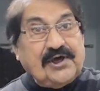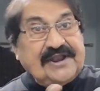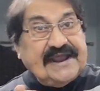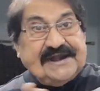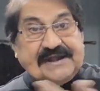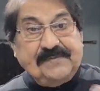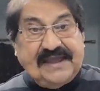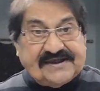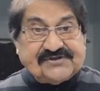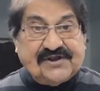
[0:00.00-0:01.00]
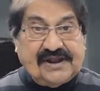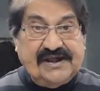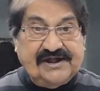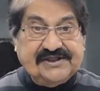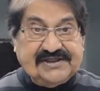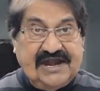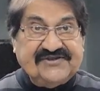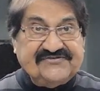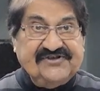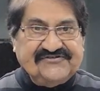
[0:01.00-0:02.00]
For negative externalities,
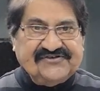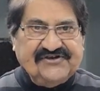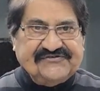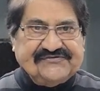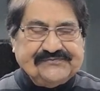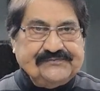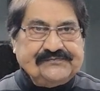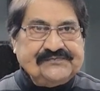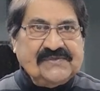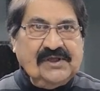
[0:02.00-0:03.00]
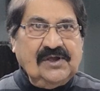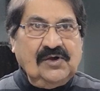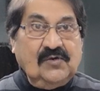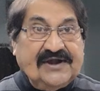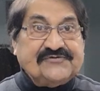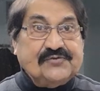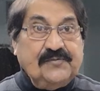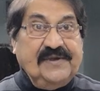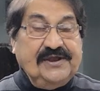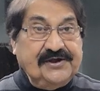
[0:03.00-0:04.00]
let's discuss what
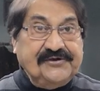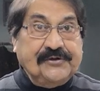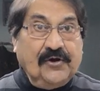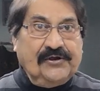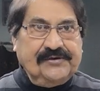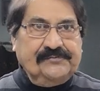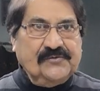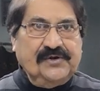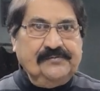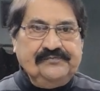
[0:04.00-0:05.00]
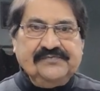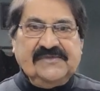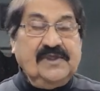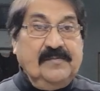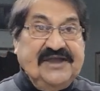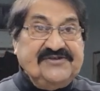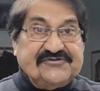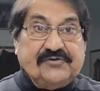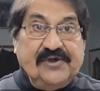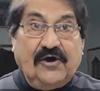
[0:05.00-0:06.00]
should be done. The
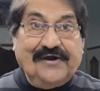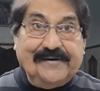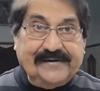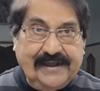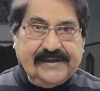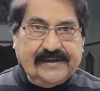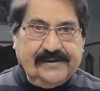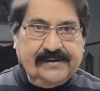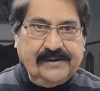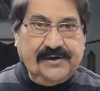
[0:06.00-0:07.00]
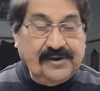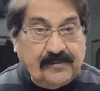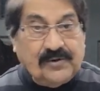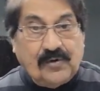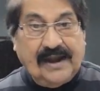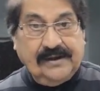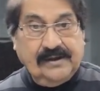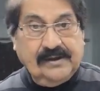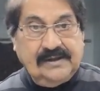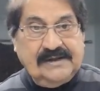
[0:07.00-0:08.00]
measures to be undertaken. Number
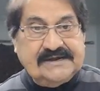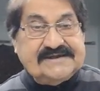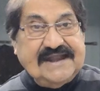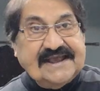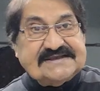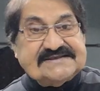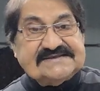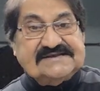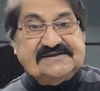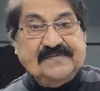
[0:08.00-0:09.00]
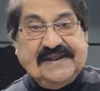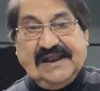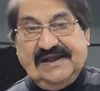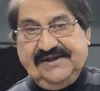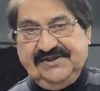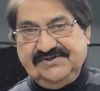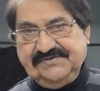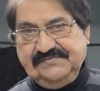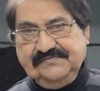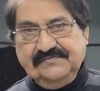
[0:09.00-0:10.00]
one, taxes and
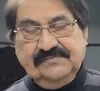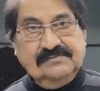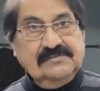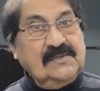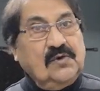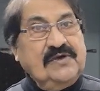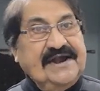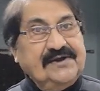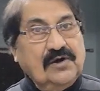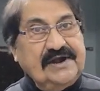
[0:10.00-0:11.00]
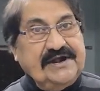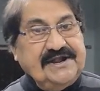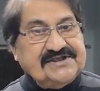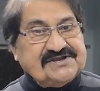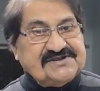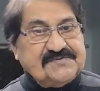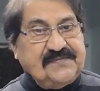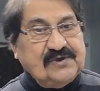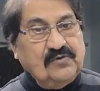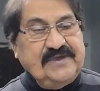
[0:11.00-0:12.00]
penalties. We had already
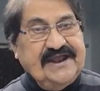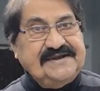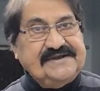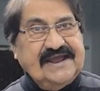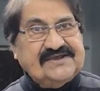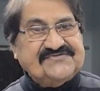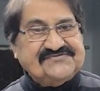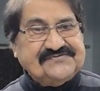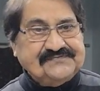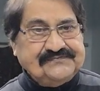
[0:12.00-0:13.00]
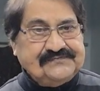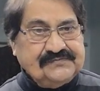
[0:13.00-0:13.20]
discussed Pigouvian tax.